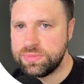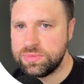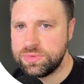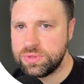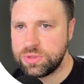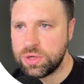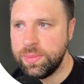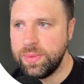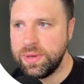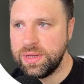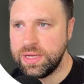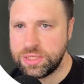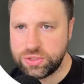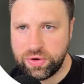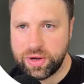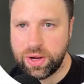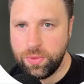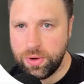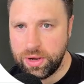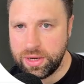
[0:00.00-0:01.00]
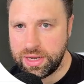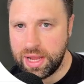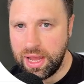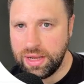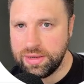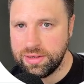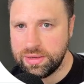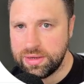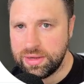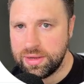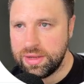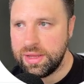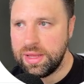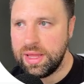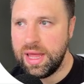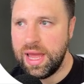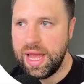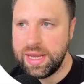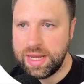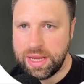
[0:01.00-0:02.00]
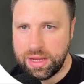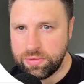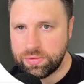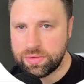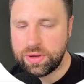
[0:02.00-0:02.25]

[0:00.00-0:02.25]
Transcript: comment the trigger word again and it'll